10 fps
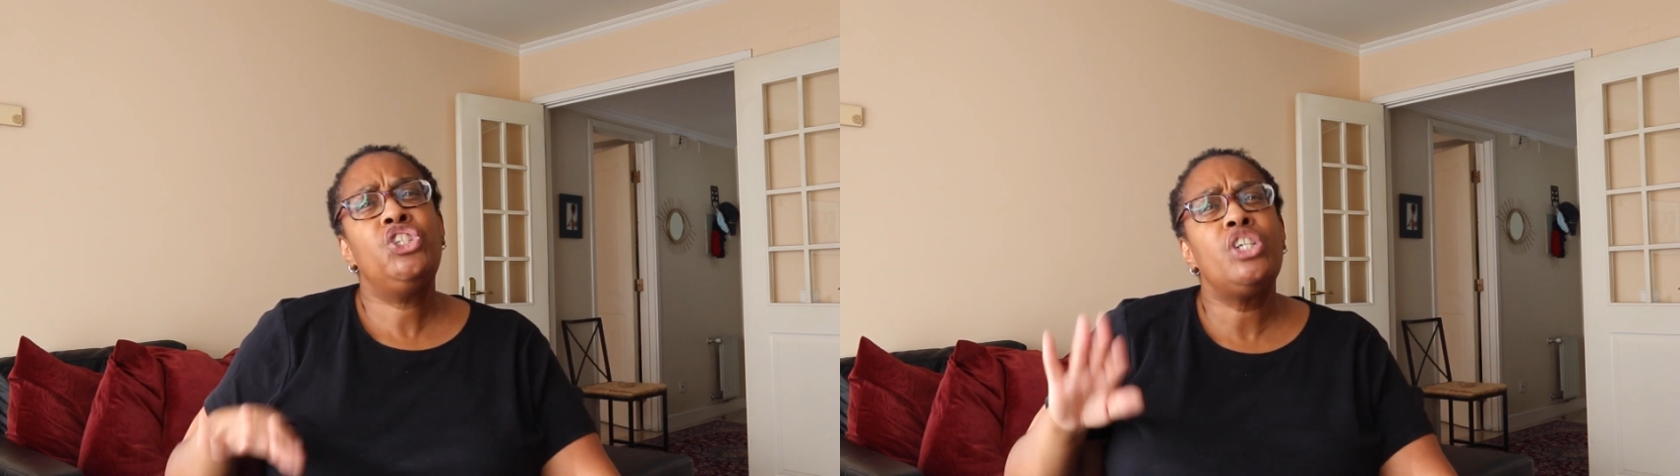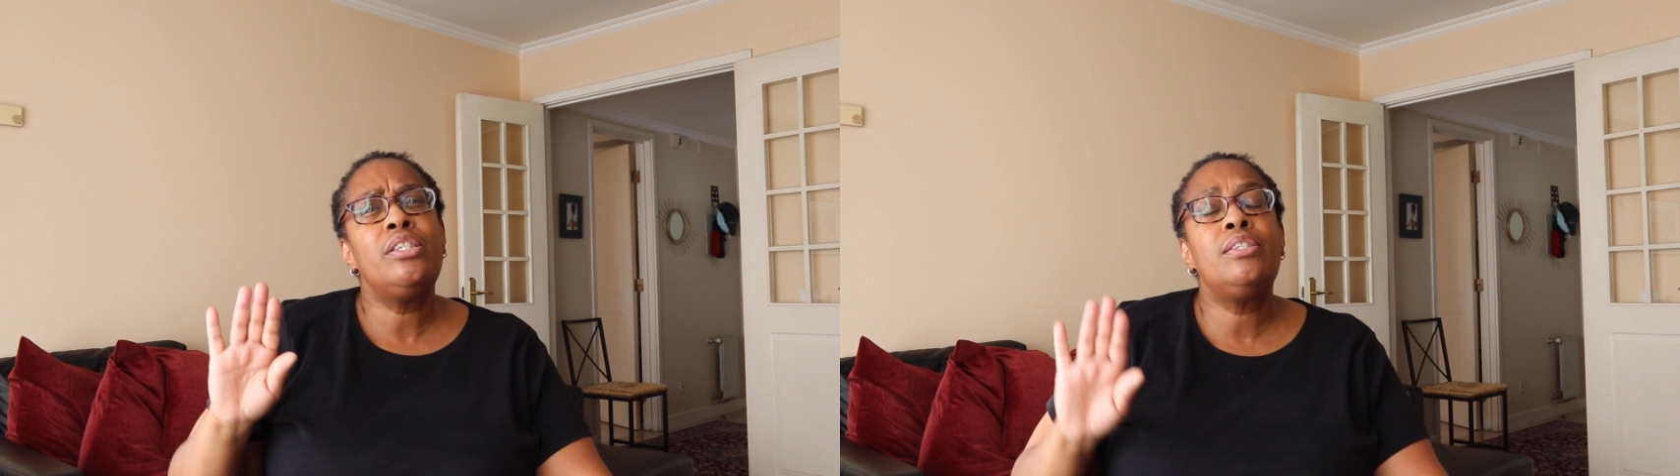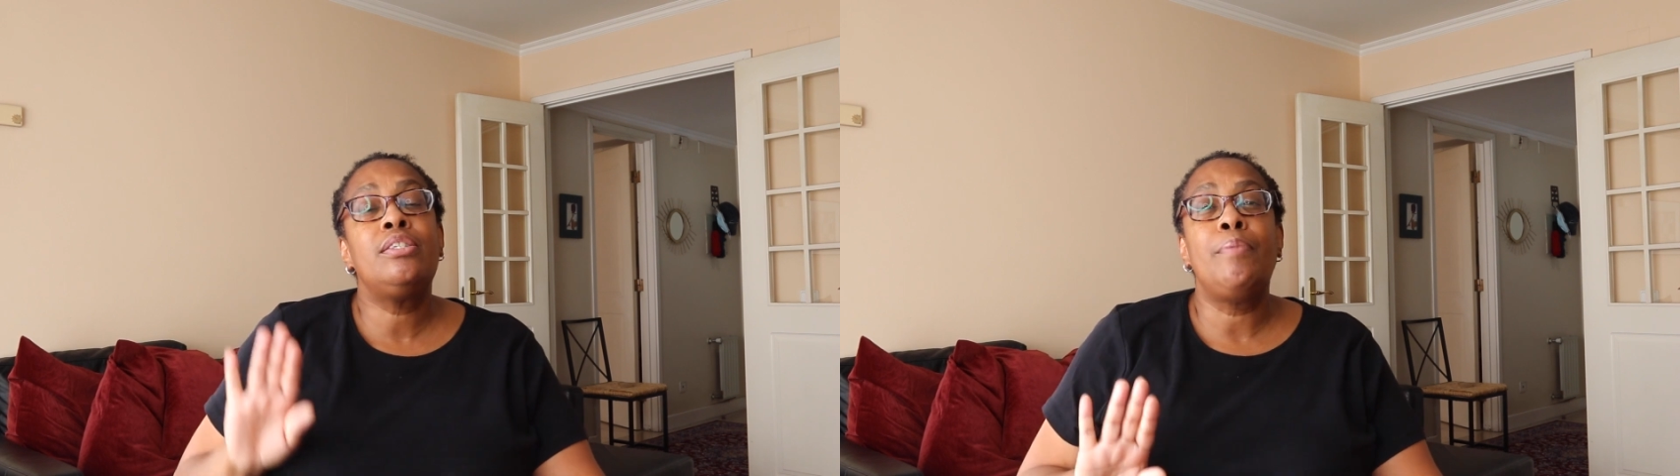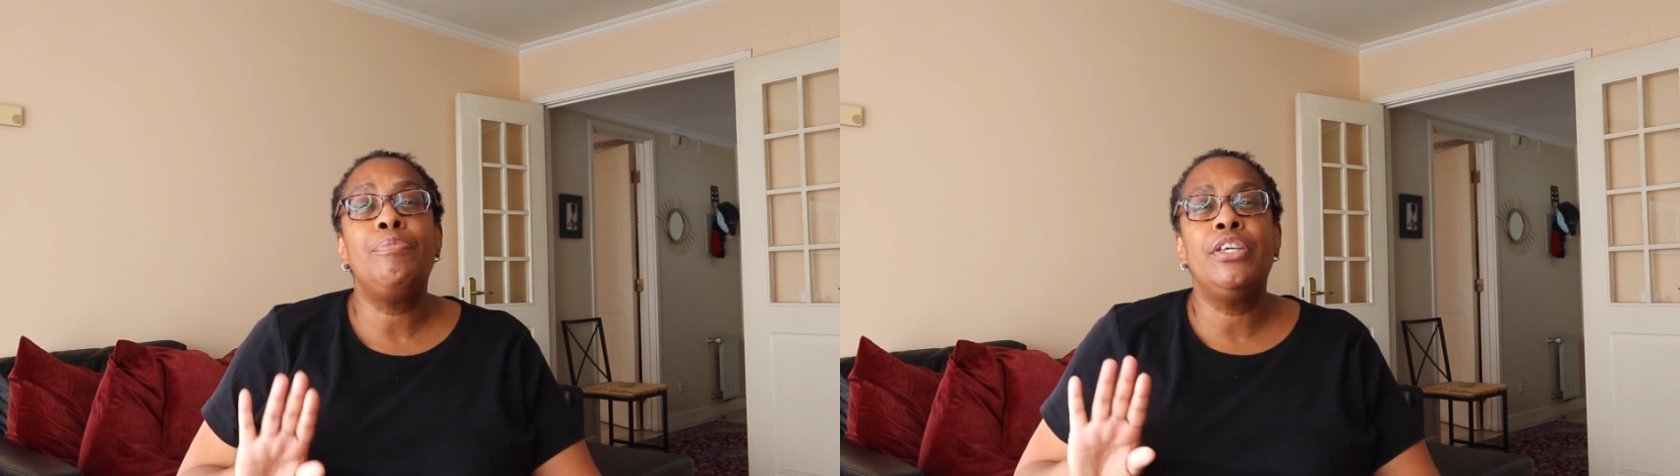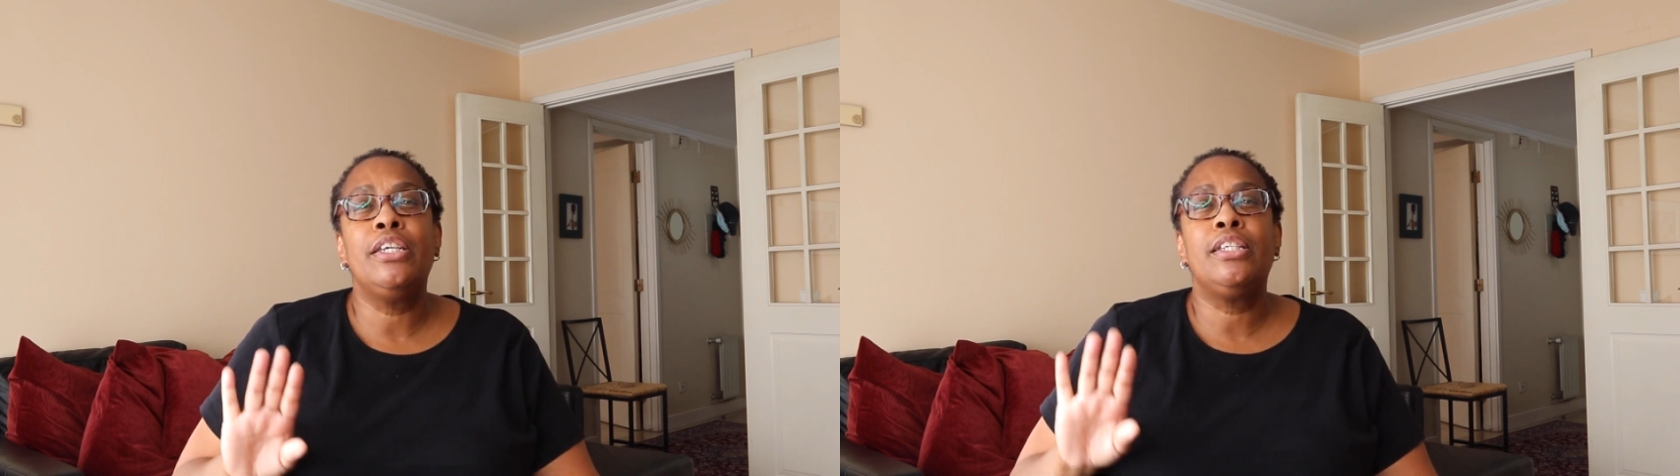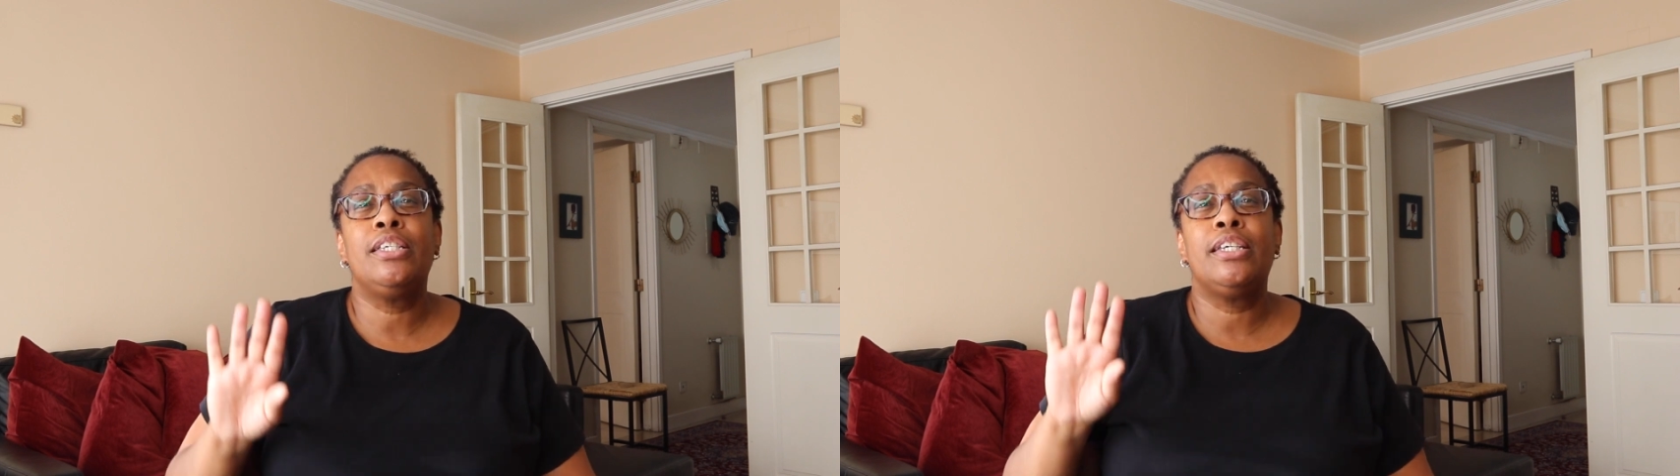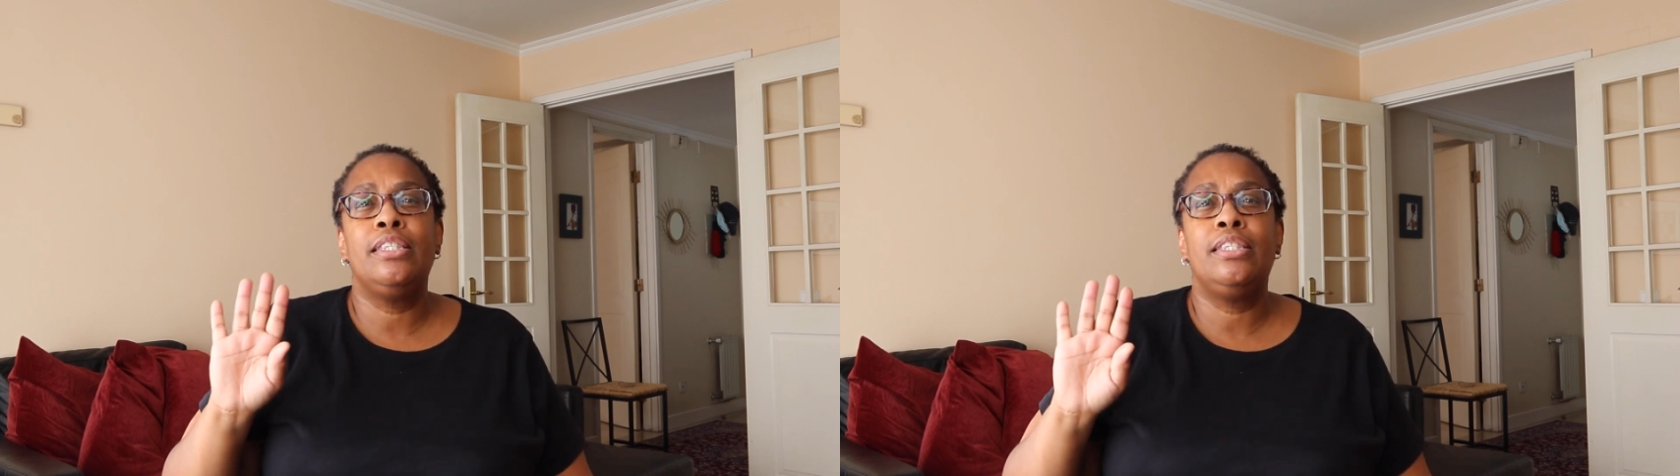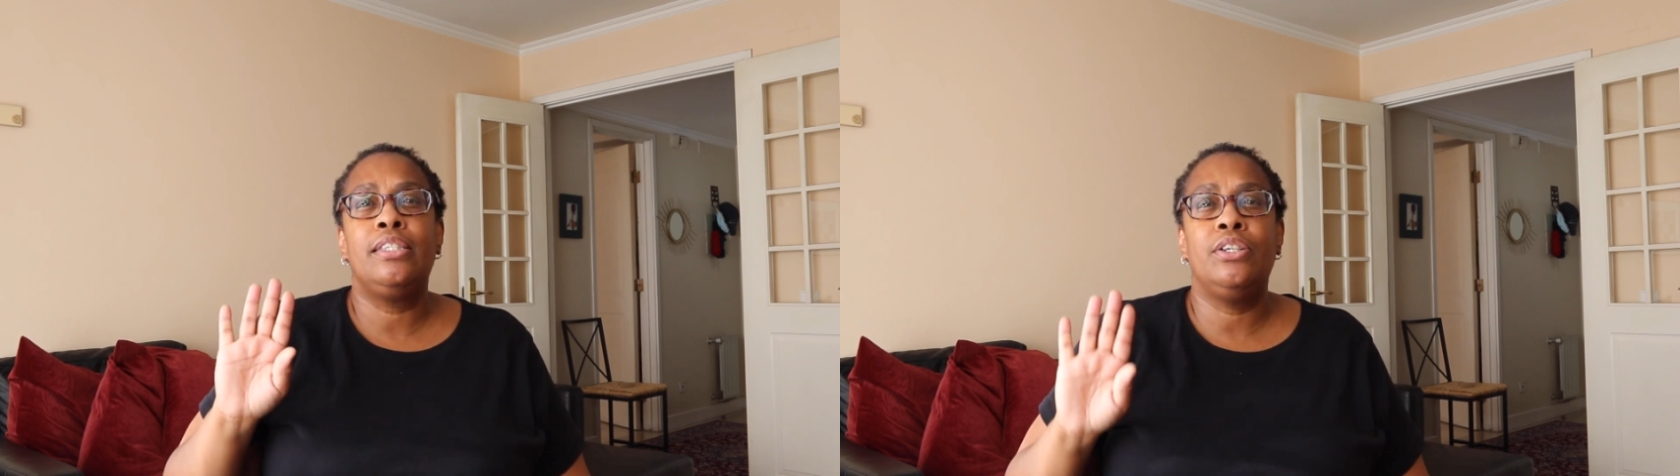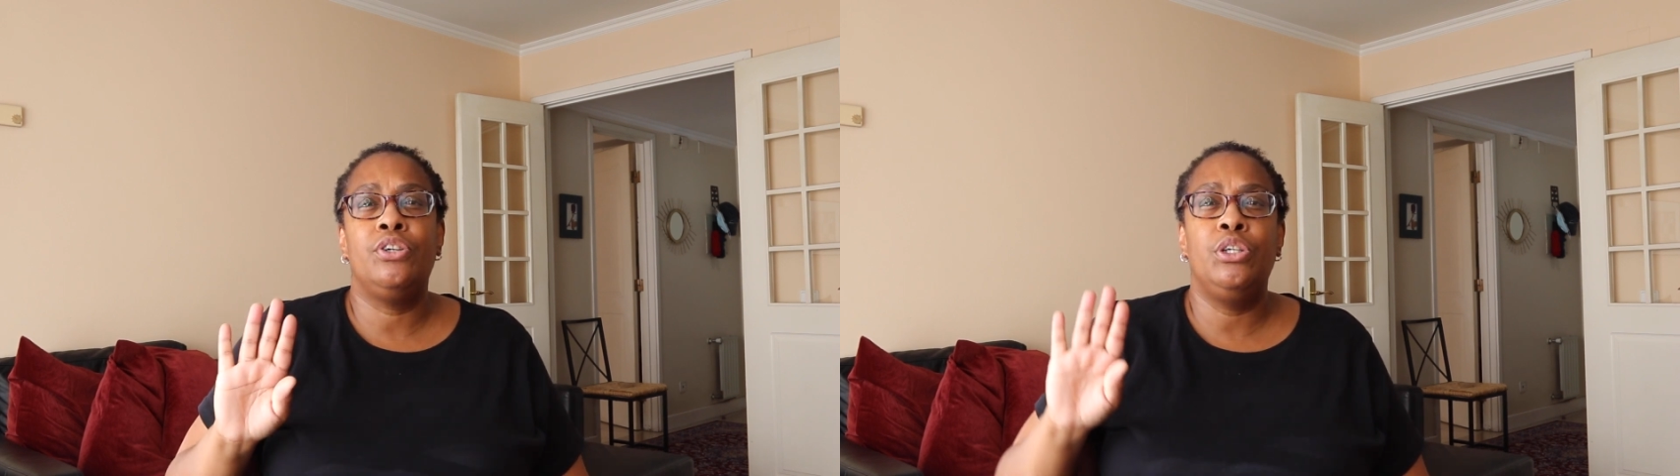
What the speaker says: Just something to consider.